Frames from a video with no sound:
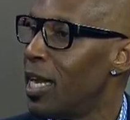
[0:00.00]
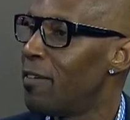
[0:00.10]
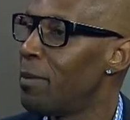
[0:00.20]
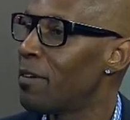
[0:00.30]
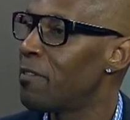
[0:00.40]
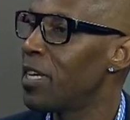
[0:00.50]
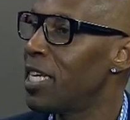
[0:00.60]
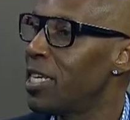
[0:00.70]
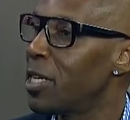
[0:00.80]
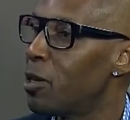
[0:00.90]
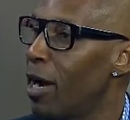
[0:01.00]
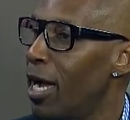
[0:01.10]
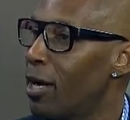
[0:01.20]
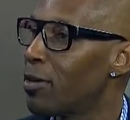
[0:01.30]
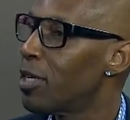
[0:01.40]
and if my feet hit the
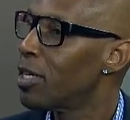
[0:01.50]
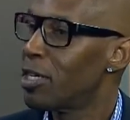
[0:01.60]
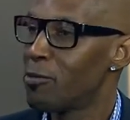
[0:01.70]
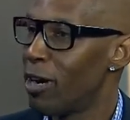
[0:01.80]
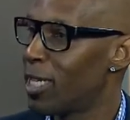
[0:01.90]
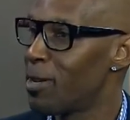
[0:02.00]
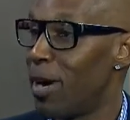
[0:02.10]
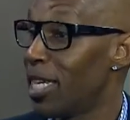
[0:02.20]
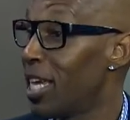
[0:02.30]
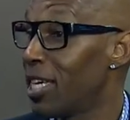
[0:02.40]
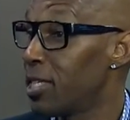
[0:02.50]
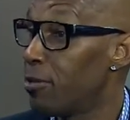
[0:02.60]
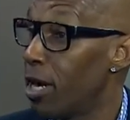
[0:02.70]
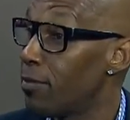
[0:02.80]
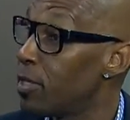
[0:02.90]
ground, the rest of my day is gravy.